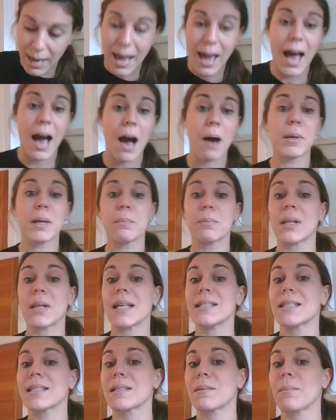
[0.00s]
How many
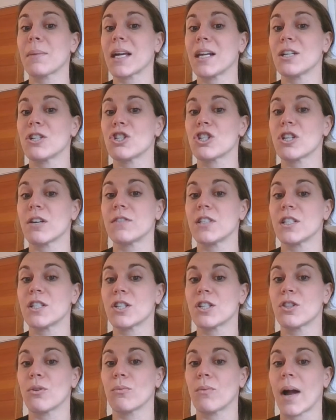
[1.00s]
places am I going to shift it
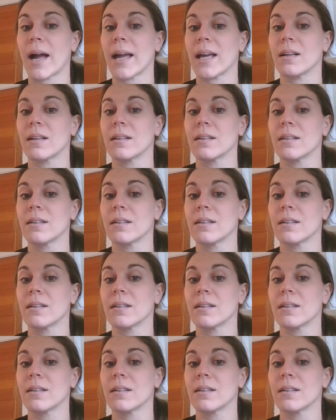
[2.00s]
to the right?